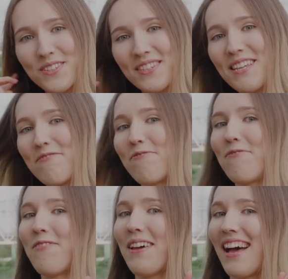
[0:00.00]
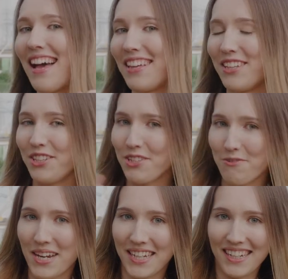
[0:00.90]
if you
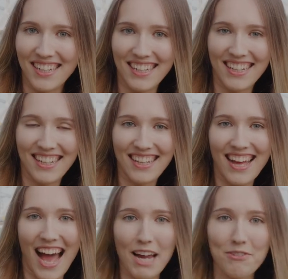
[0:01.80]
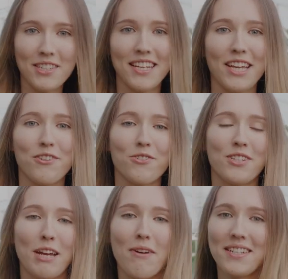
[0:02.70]
win, I will take you to
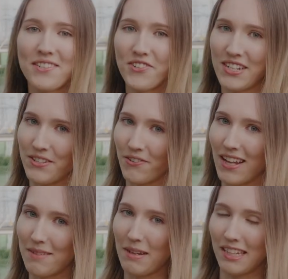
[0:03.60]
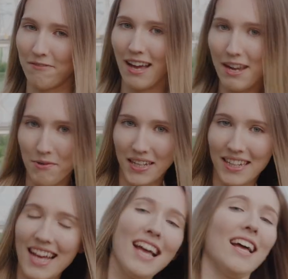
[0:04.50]
Taiwanese restaurant, but if I win,
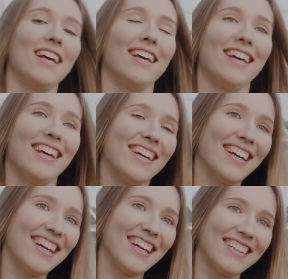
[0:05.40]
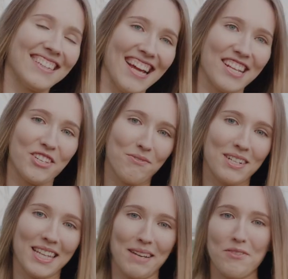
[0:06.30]
then you
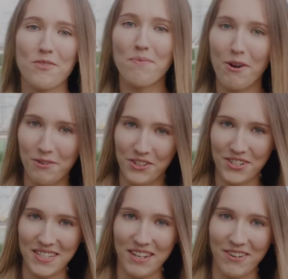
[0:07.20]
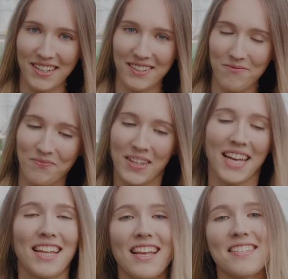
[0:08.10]
will take me to Polish restaurant.
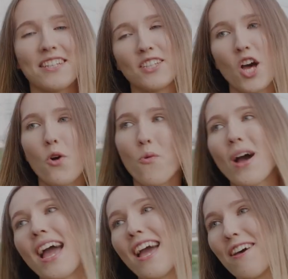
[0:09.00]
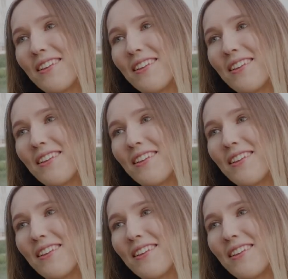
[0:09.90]
And I said, no way,